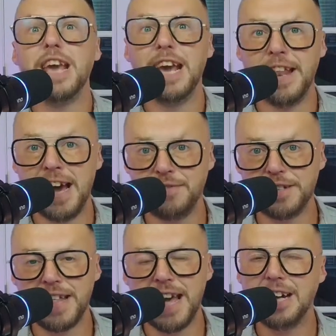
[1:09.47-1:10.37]
And after
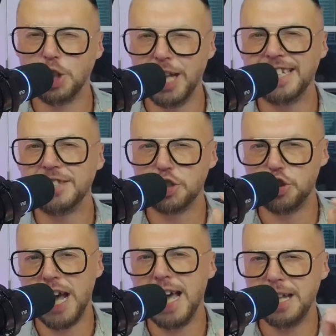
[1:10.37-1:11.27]
that, let's
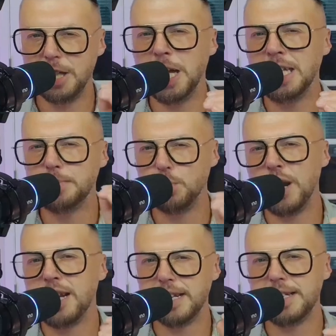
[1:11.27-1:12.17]
chat and let's
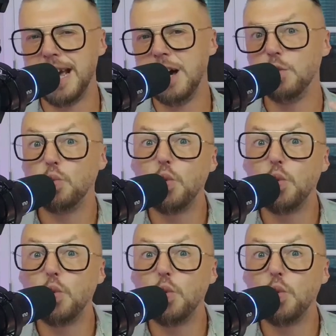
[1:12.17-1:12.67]
break it down.